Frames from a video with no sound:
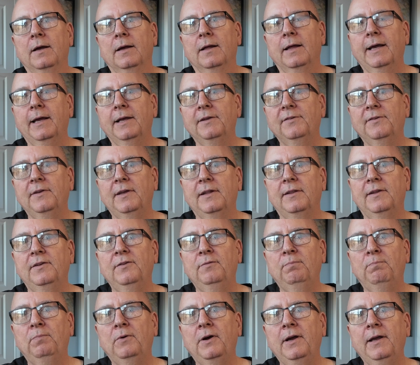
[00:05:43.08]
like I said,
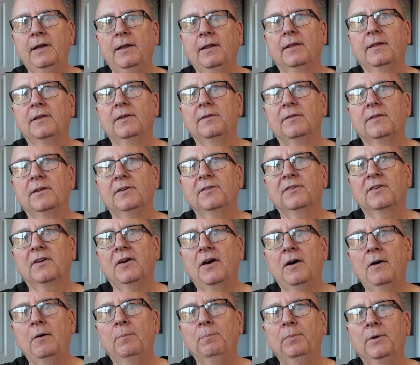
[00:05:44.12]
this bike, this
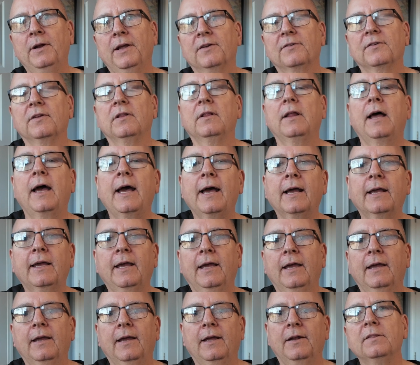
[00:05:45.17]
company is
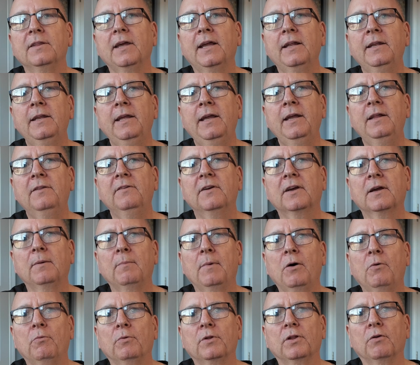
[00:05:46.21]
lacking. They need to
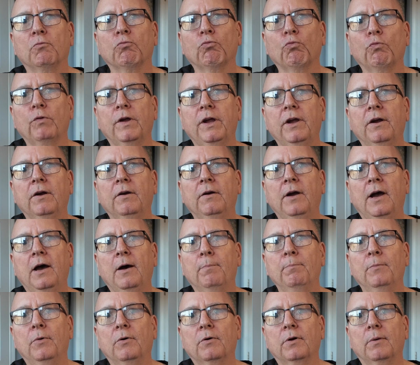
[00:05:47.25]
come out with a rear
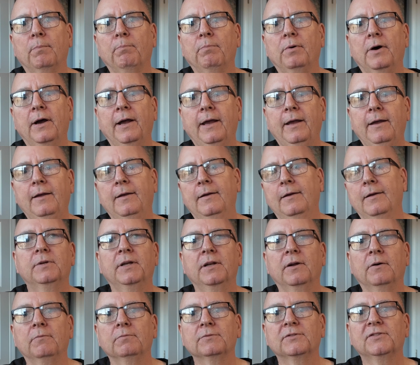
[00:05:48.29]
hub motor bike,
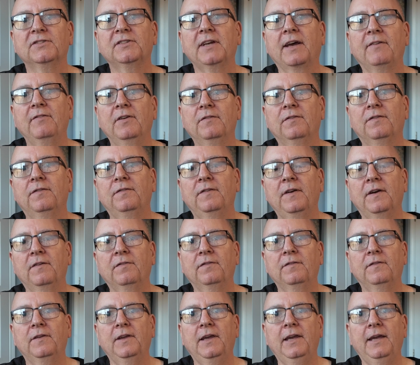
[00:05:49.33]
you know, seven
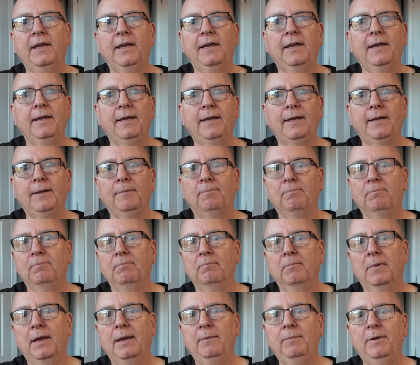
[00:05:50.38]
fifty,
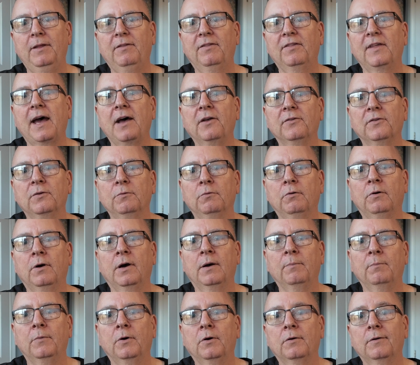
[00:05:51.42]
maybe one thousand
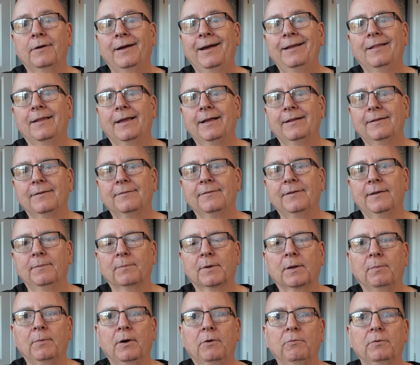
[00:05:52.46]
watt motor. I'd like to see them
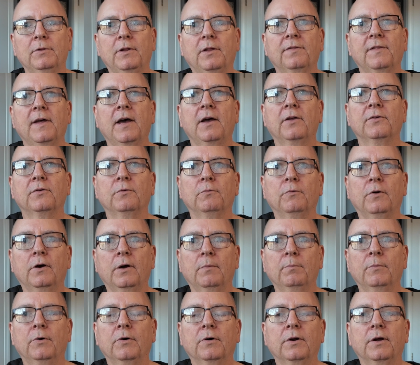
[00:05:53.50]
come out with a one thousand
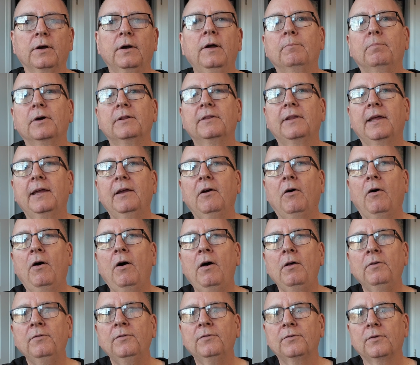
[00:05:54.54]
watt motor. But they
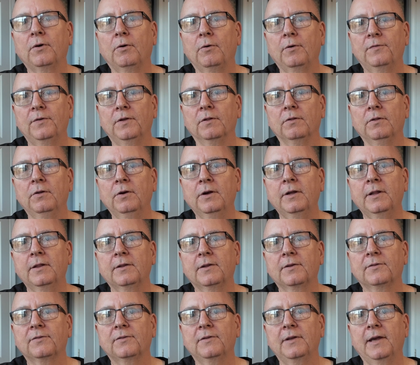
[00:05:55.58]
also, if you look at
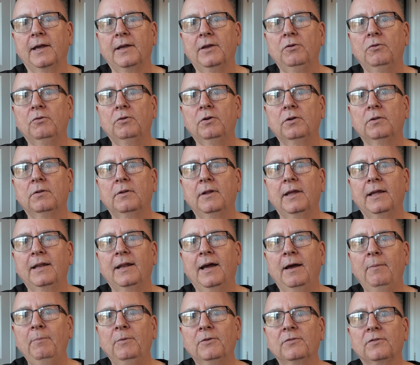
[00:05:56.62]
this thing, you could, it
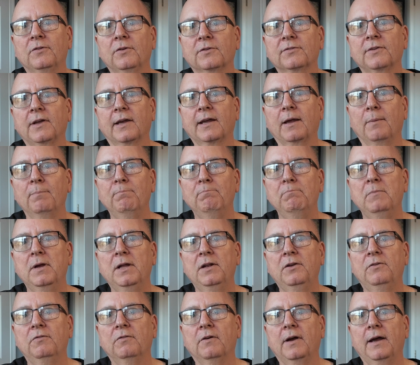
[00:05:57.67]
almost looks like a
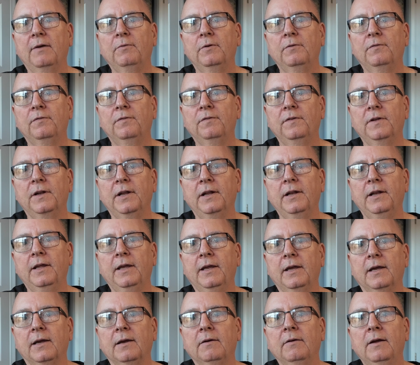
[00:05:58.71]
mid-drive would fit in
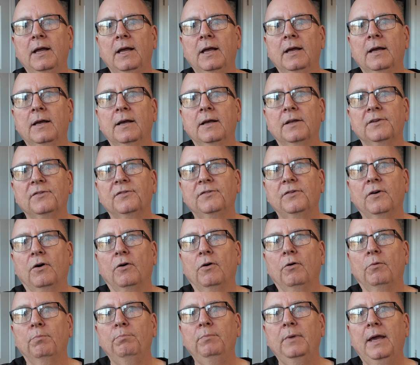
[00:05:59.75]
here.
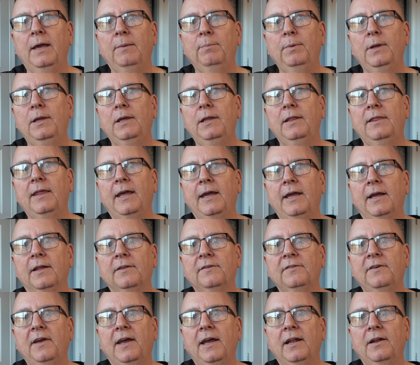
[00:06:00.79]
So maybe they
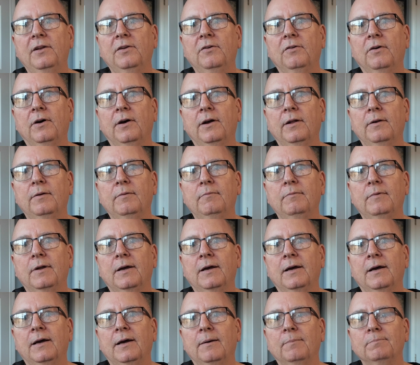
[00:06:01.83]
intend on
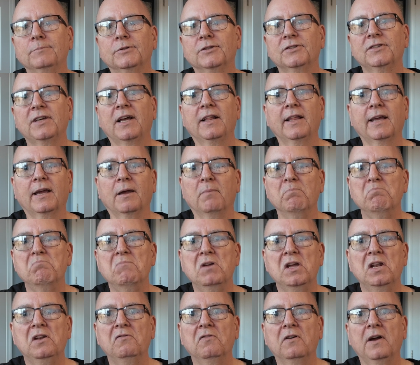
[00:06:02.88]
um, selling a
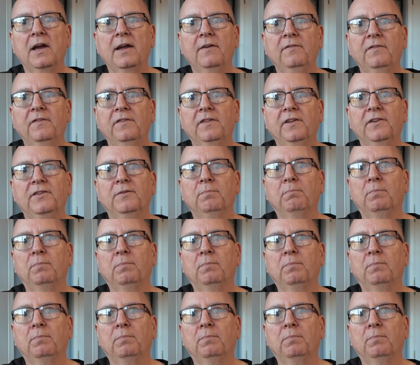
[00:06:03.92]
mid-drive for this